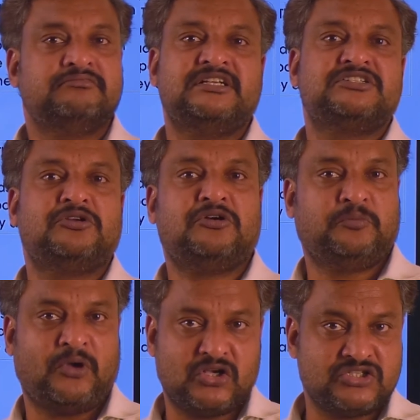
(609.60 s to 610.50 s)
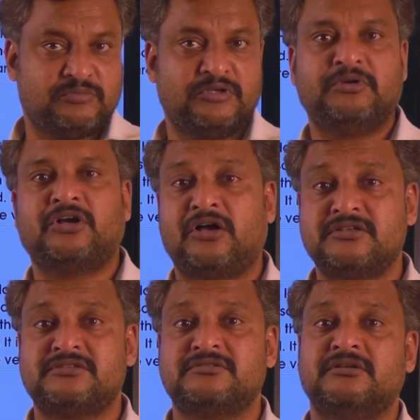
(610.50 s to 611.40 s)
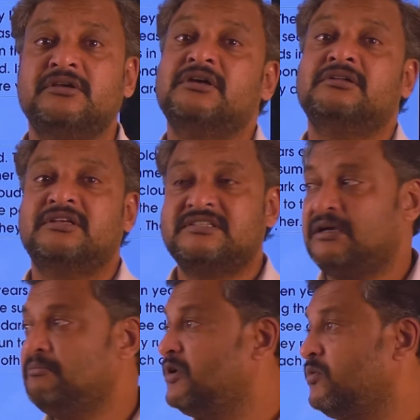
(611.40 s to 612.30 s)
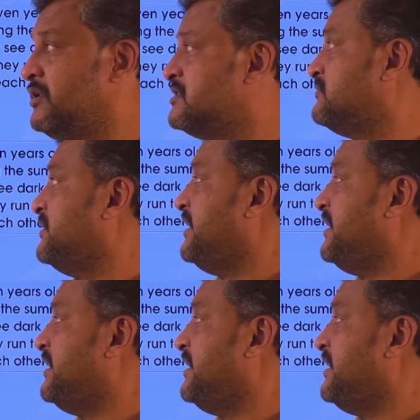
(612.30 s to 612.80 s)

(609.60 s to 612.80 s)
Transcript: it's not possible because the summer was